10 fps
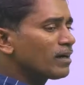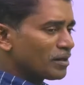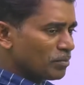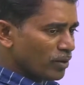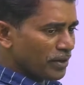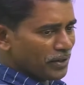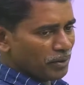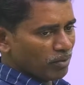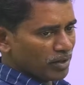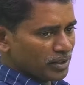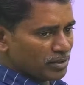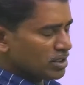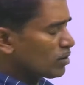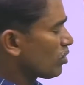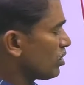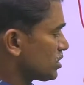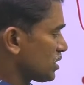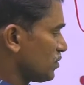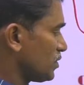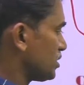carbohydrate moiety. Cell wall
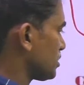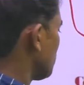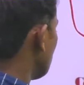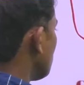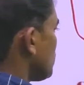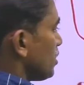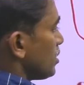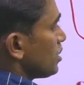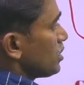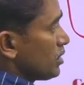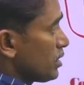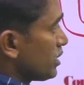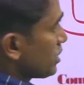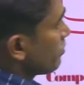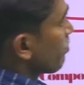itself is, right.